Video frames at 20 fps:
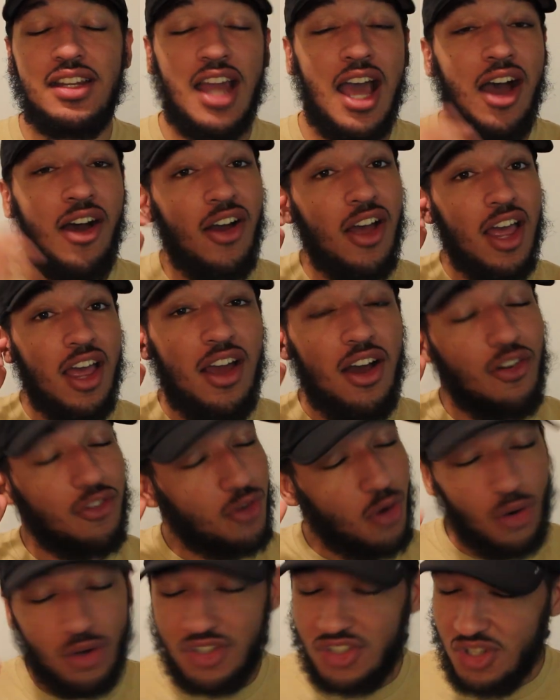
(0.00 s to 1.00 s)
Now, of
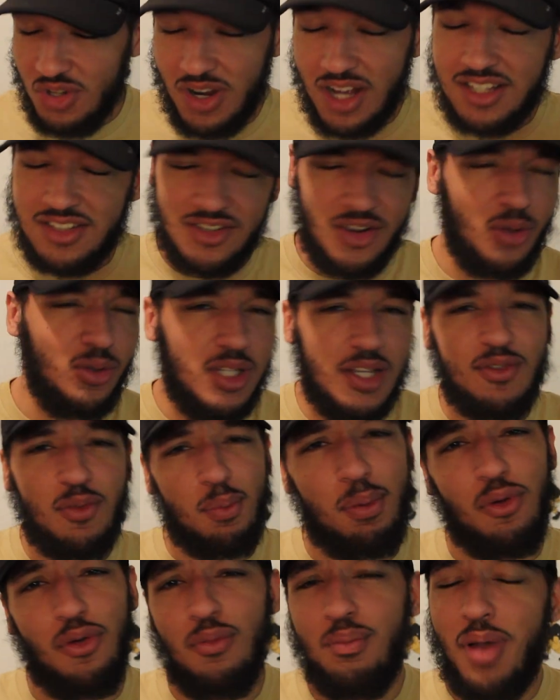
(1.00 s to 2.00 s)
course, you guys know
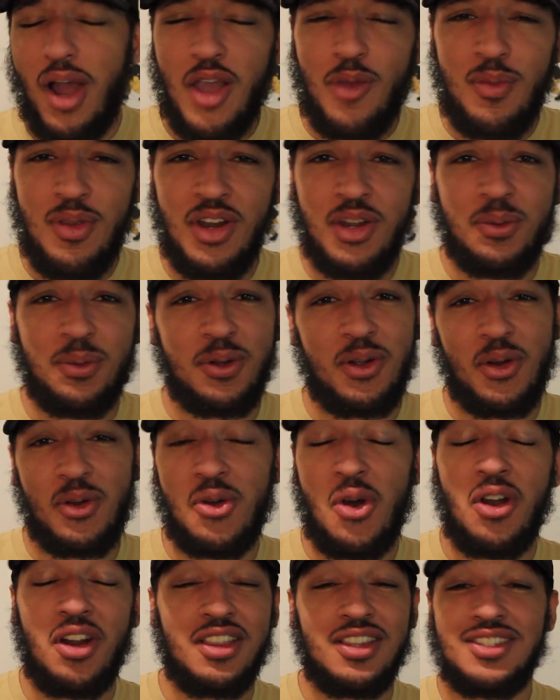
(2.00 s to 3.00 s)
Liverpool and Bayern Munich were
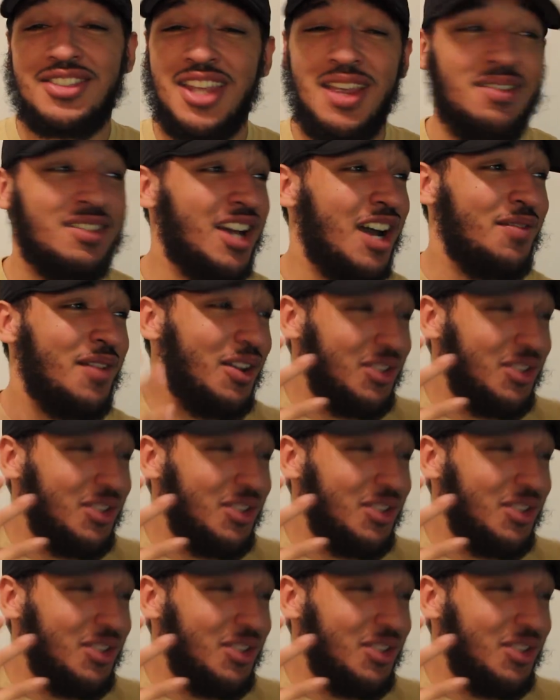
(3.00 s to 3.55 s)
going on at the same time.